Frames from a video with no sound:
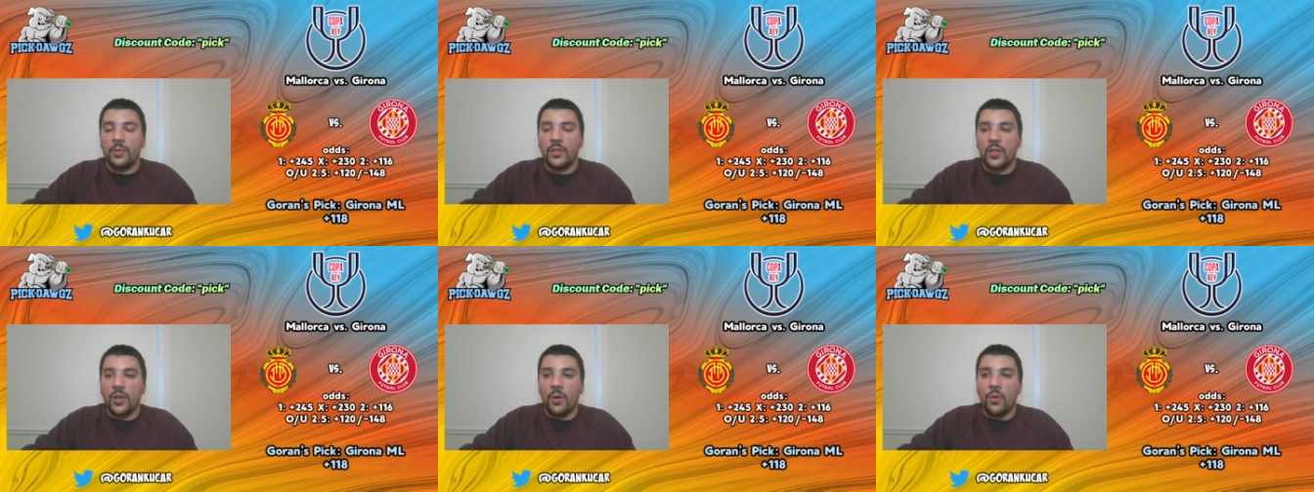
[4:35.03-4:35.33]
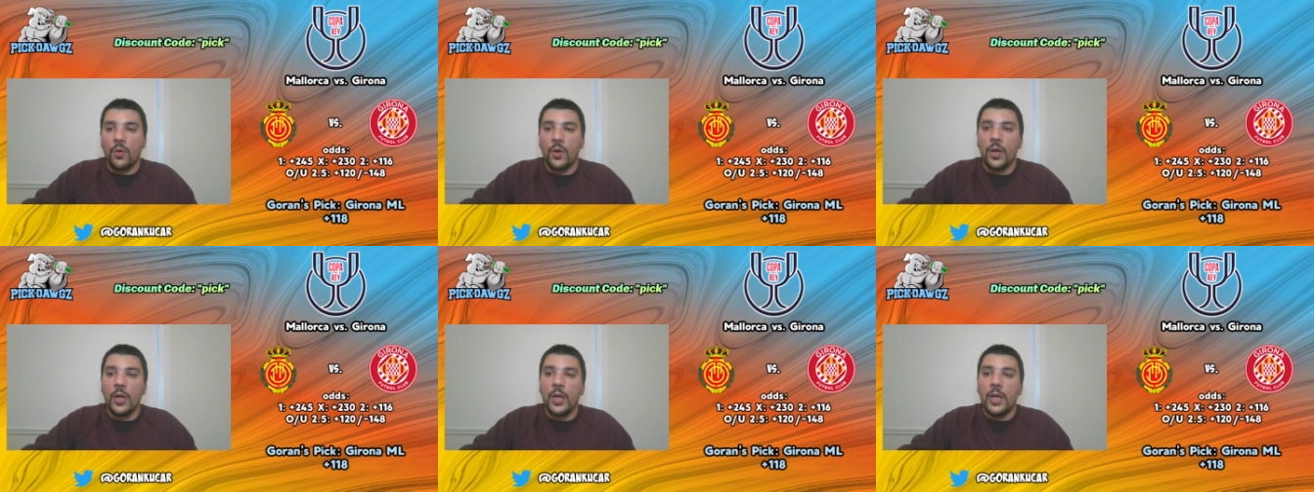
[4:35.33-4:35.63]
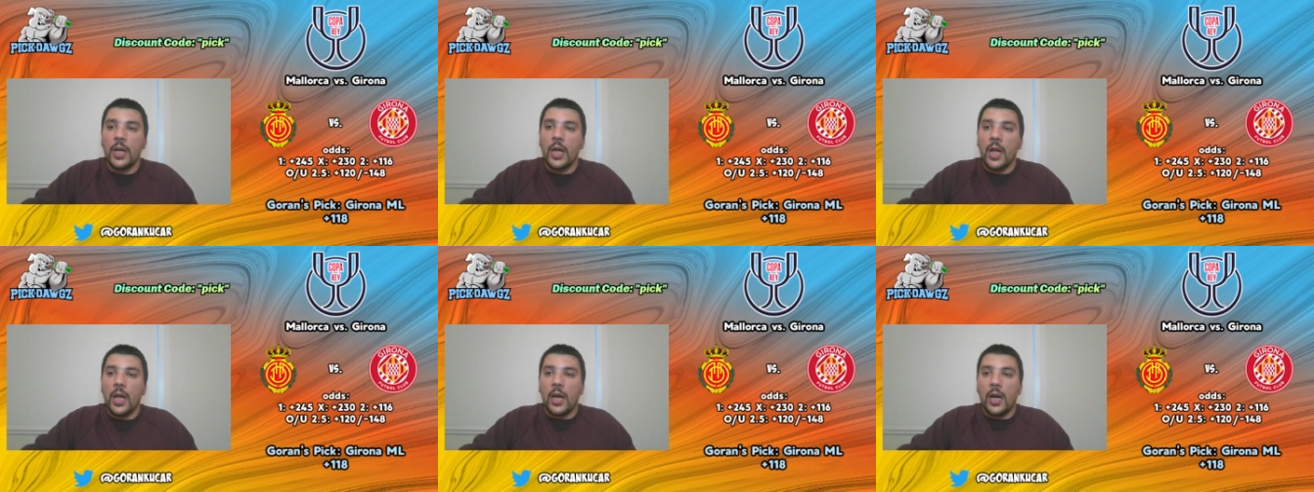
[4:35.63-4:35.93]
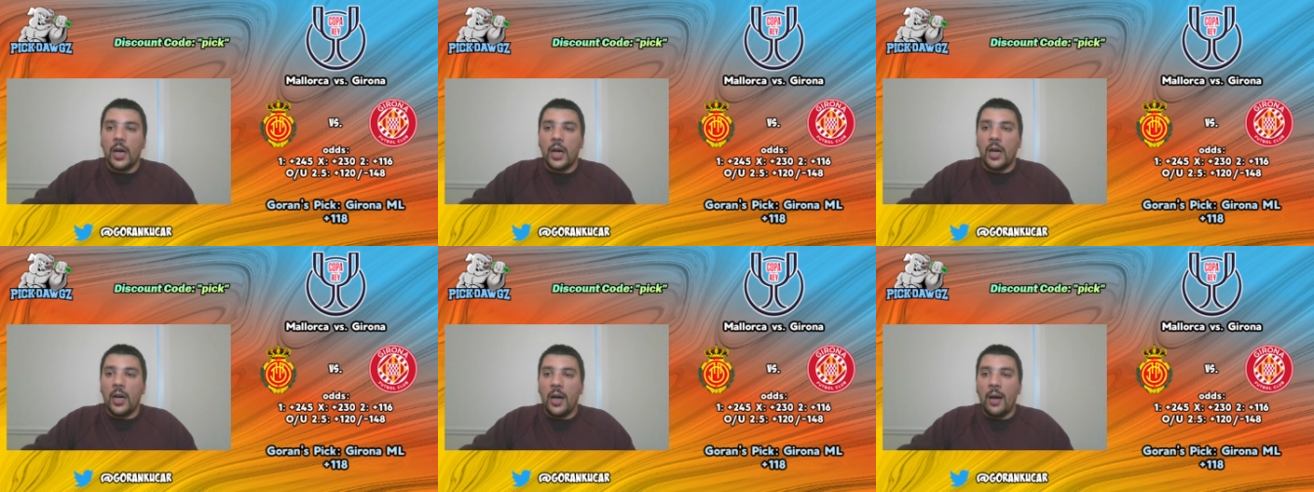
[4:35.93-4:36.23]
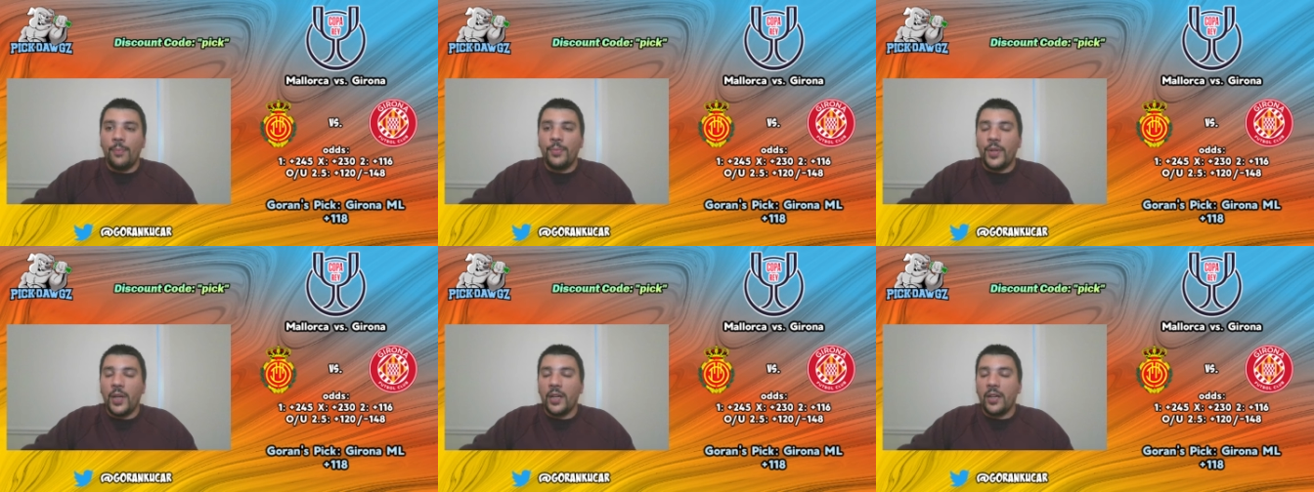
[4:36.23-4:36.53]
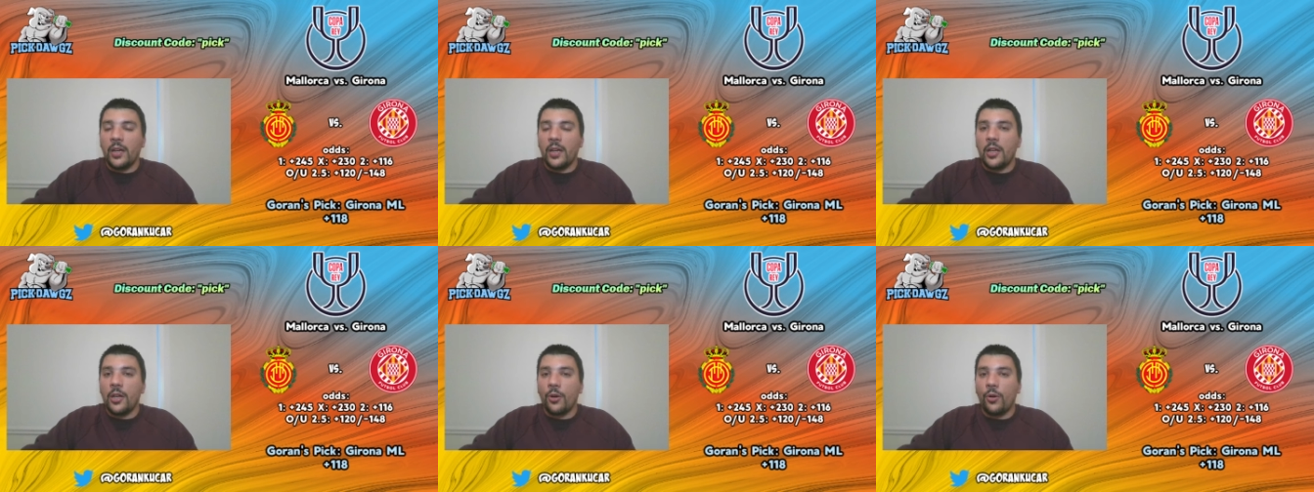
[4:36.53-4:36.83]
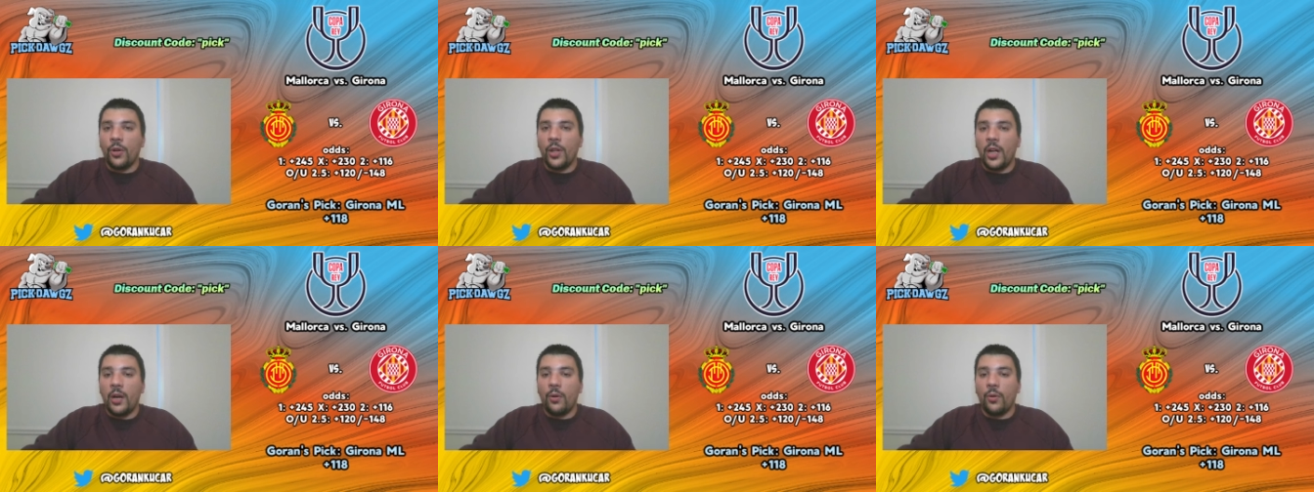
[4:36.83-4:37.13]
So uh, I'm taking
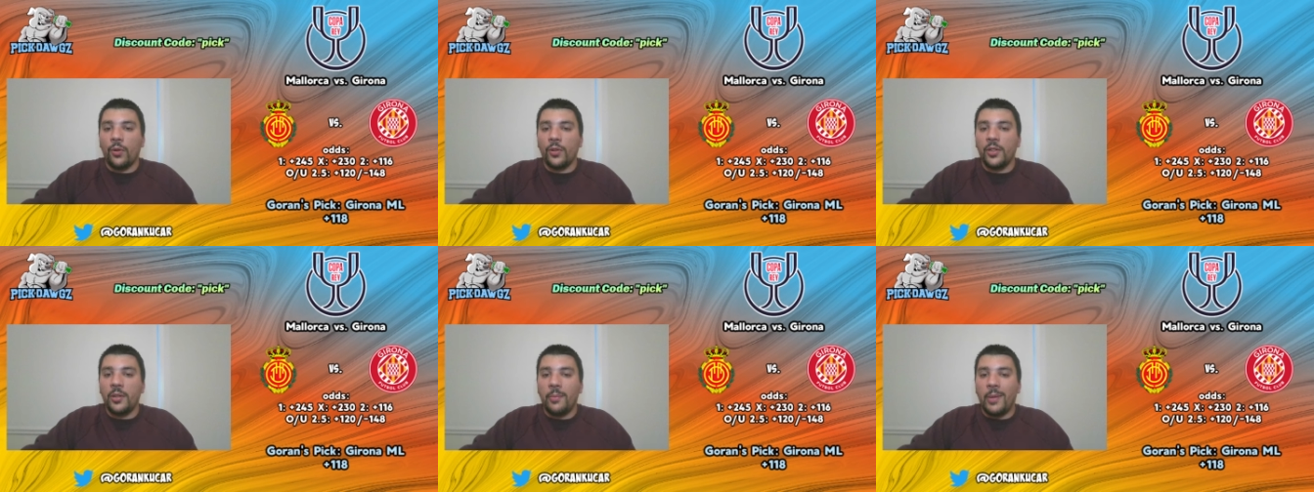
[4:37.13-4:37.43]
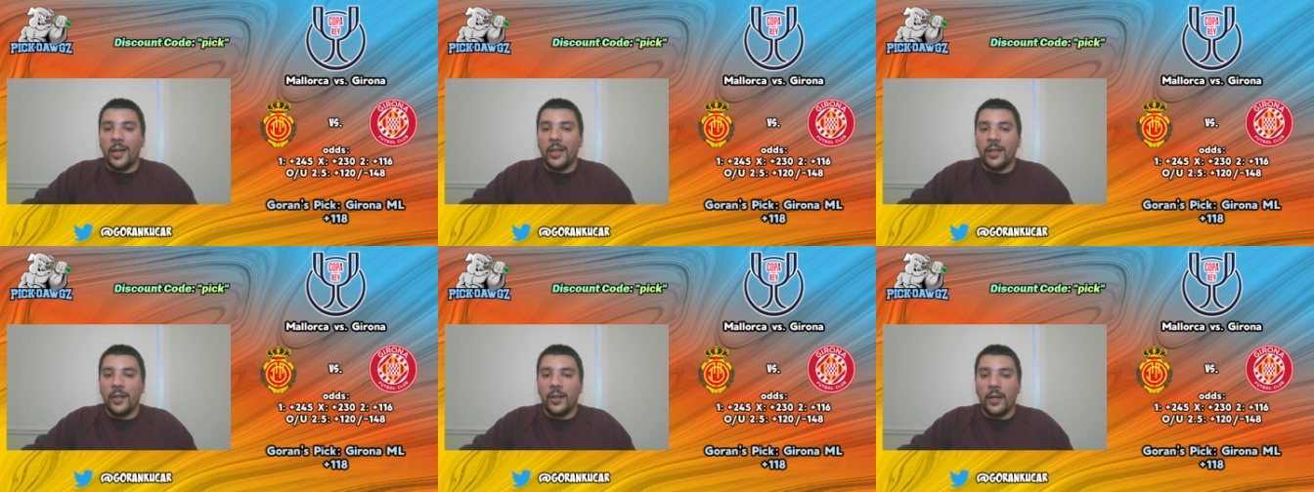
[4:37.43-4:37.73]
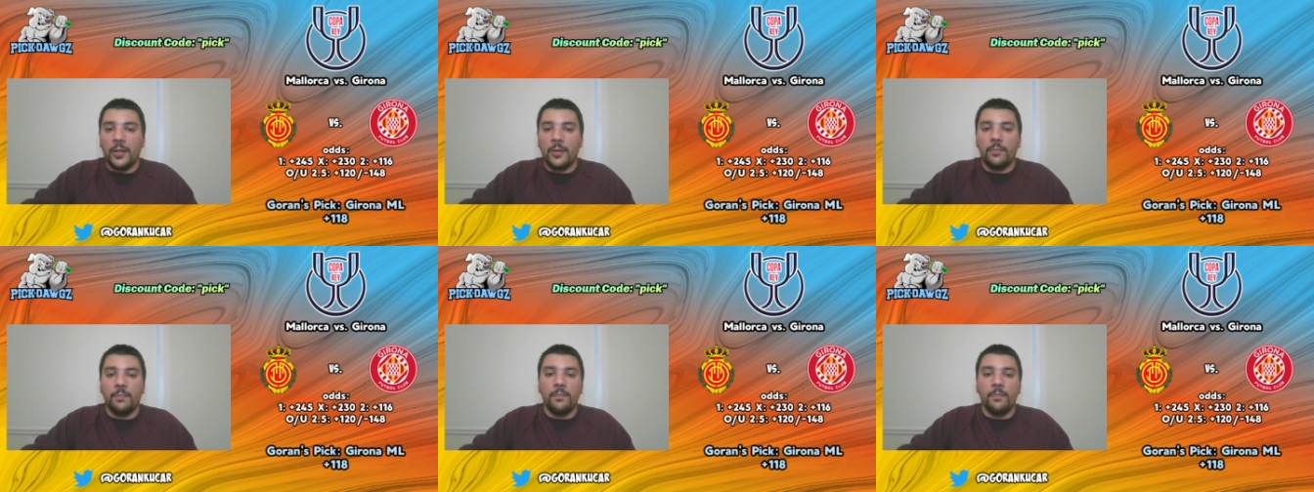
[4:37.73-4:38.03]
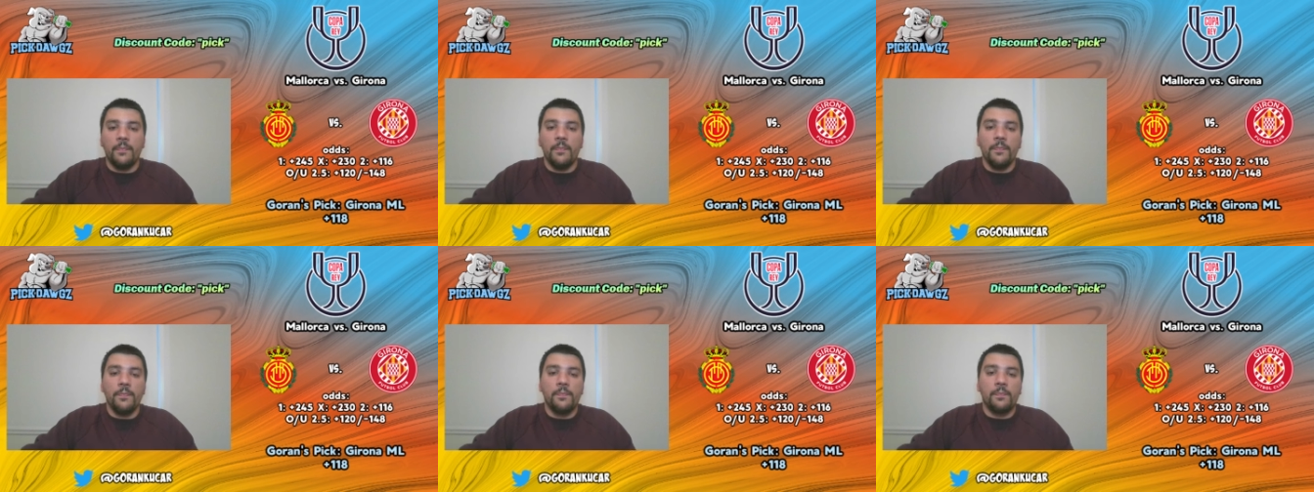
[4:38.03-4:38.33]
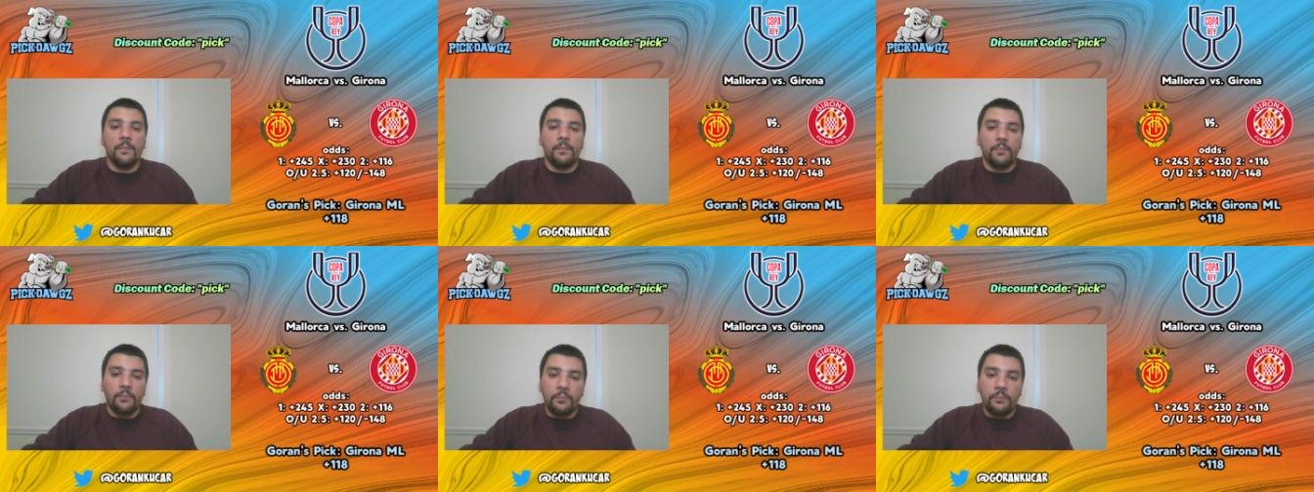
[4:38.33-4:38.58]
Girona on the money line.